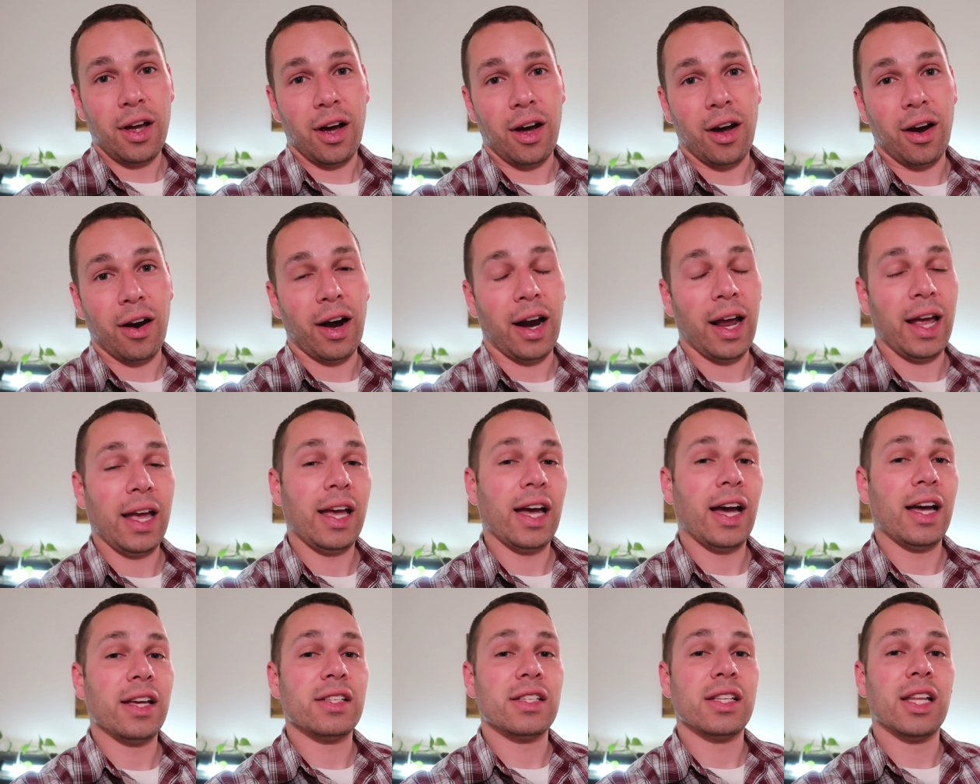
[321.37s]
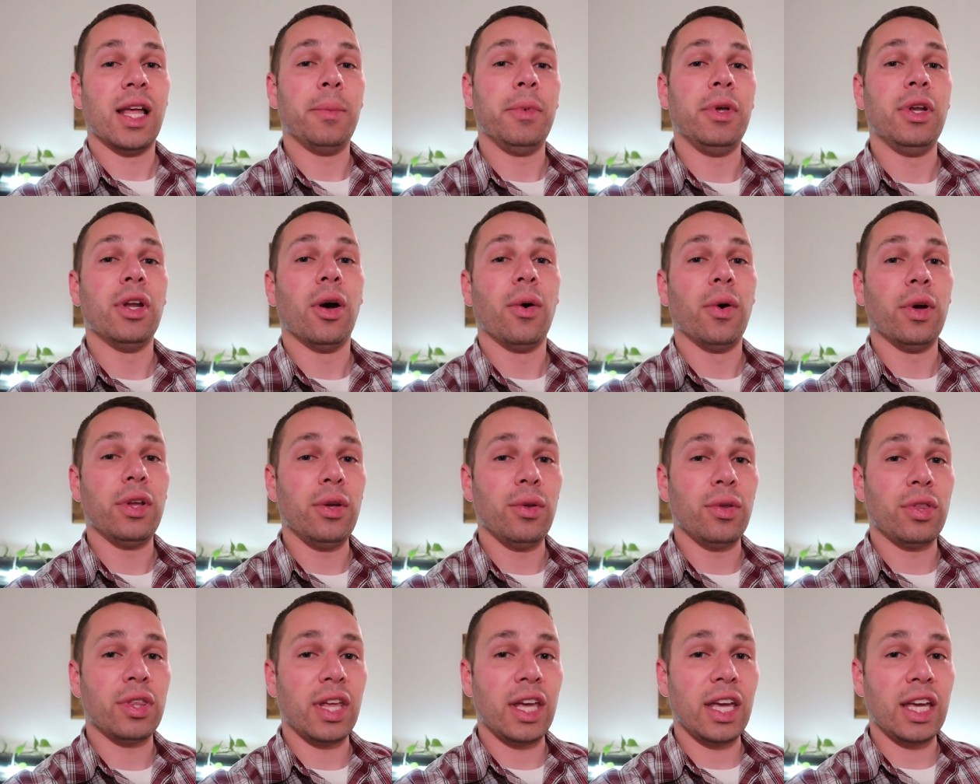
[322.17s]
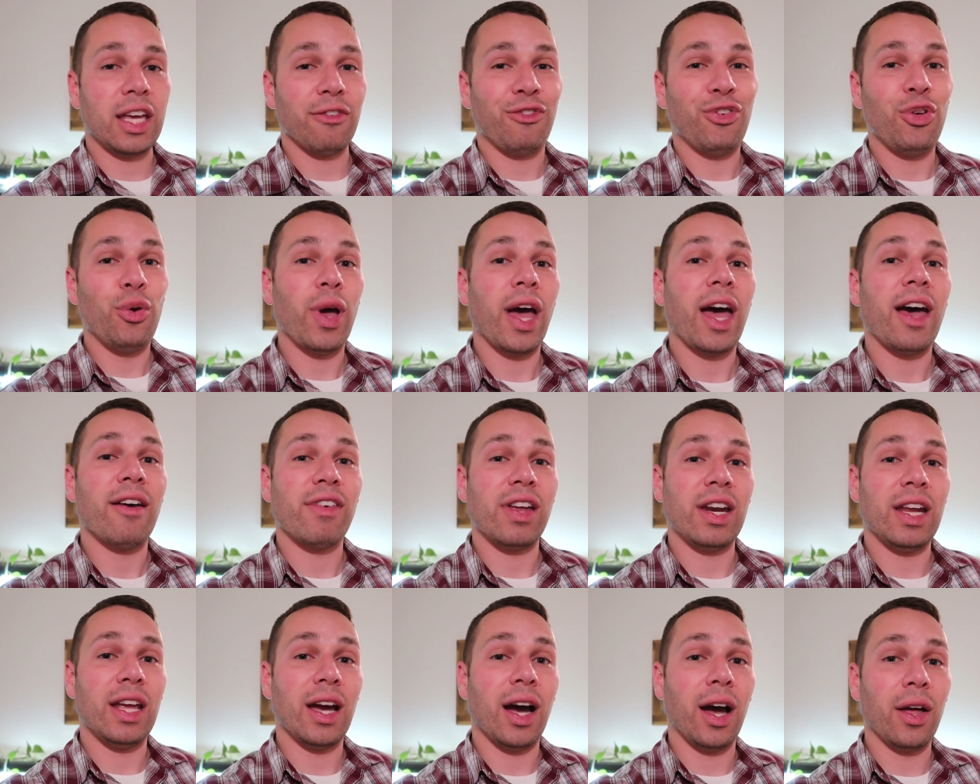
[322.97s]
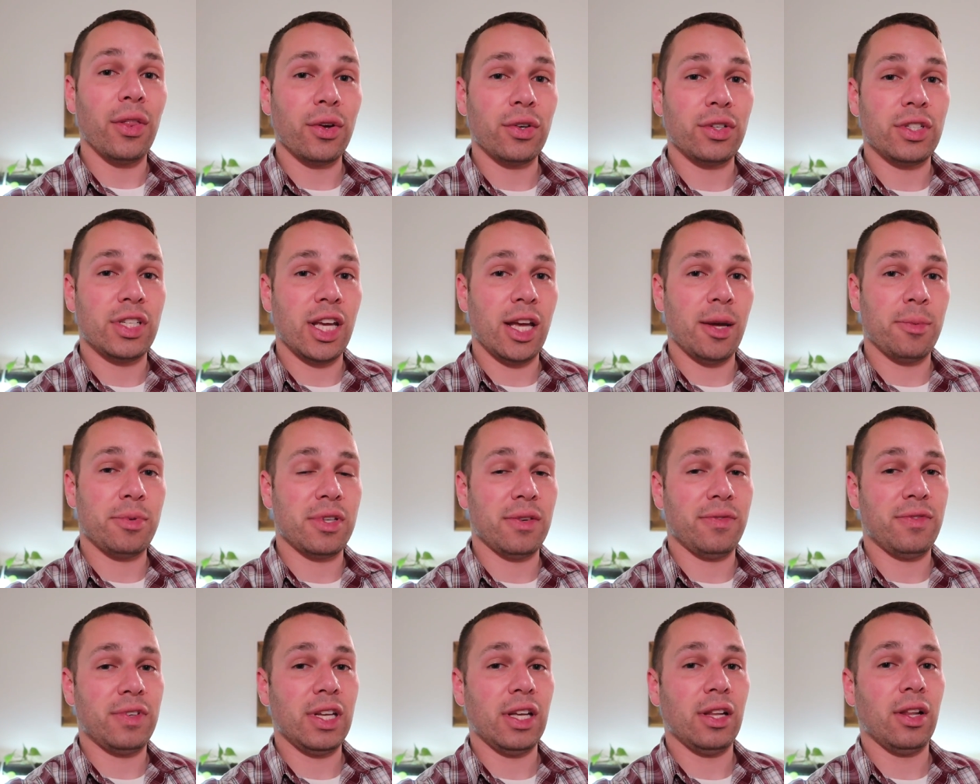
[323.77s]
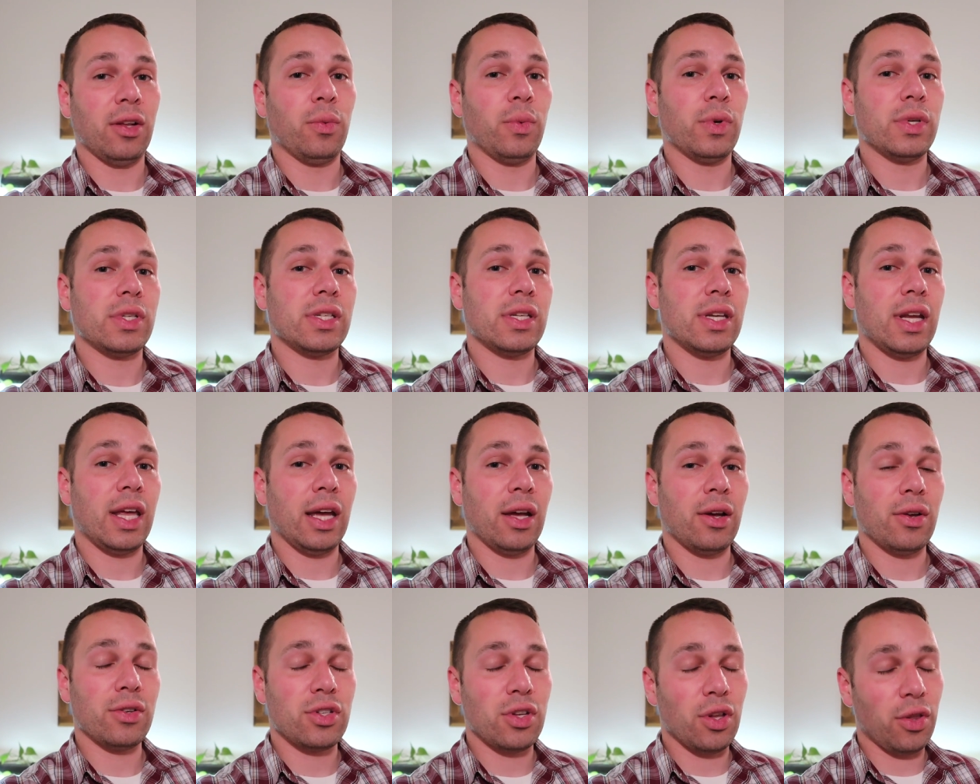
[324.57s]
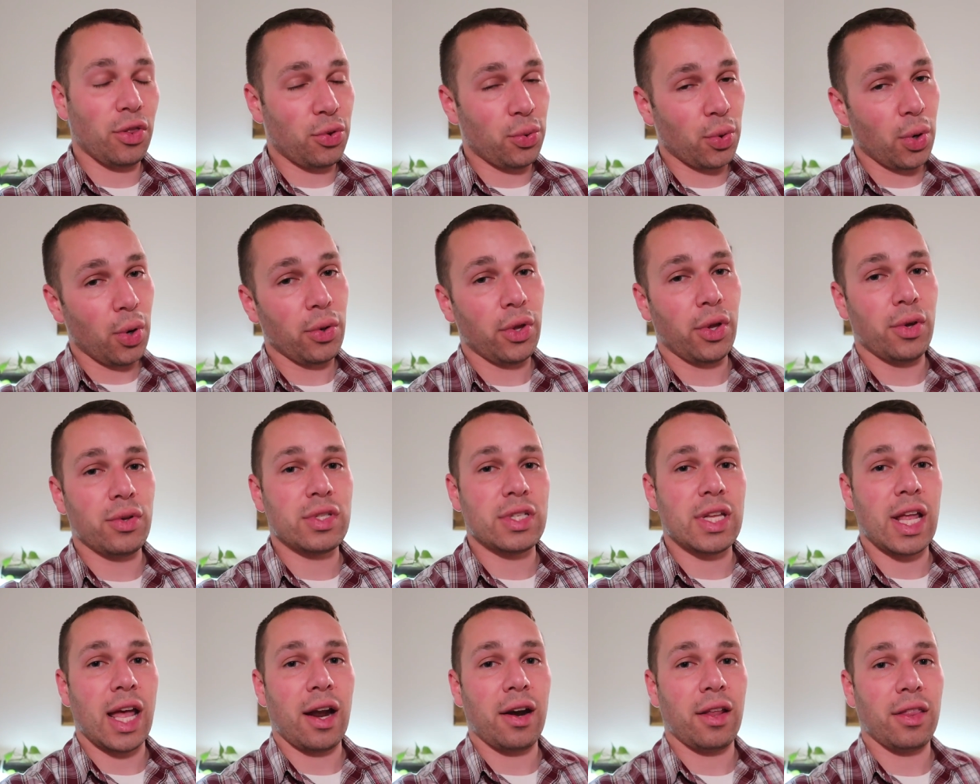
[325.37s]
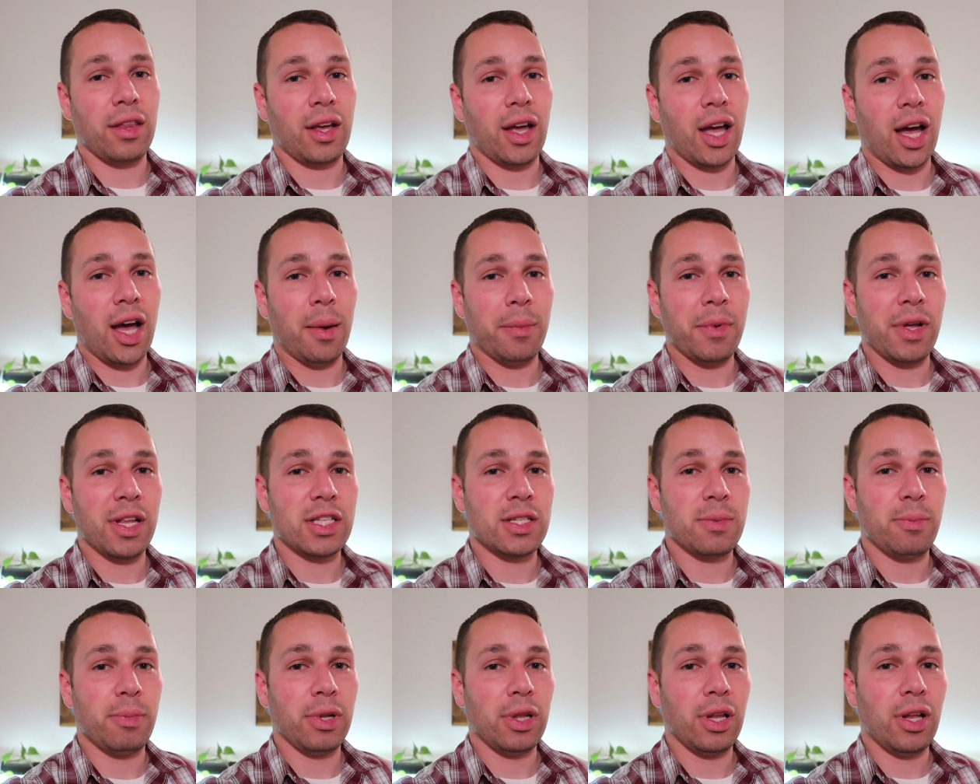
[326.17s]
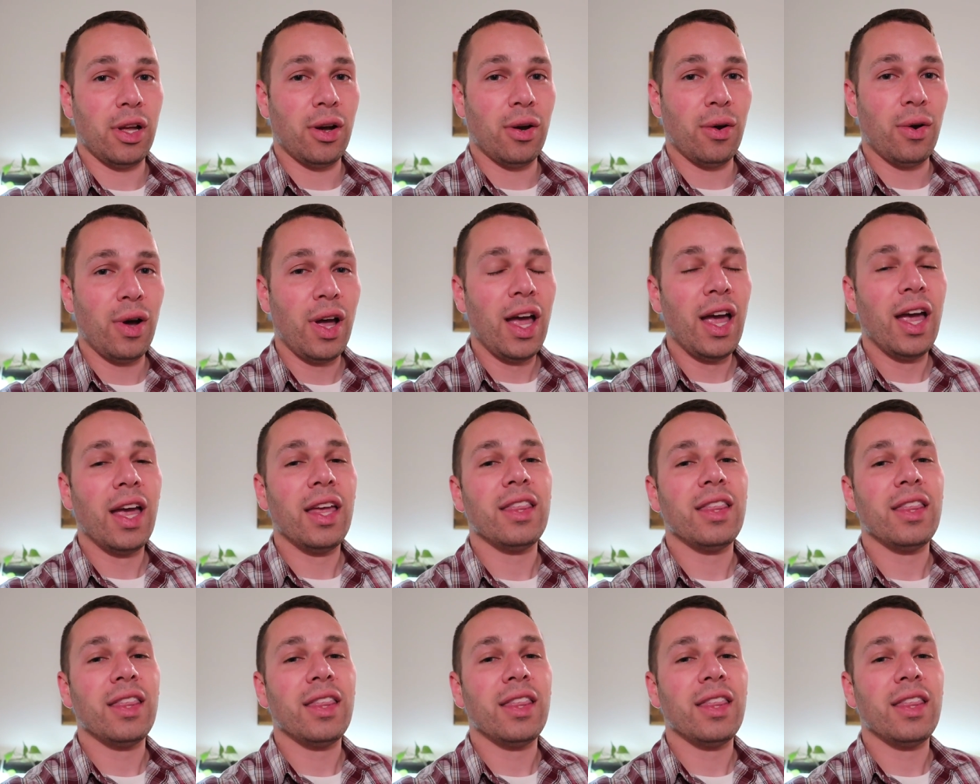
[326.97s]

Alright guys, let me know what you think. If you have any other tips of dealing with snails, throw those down in the comments below.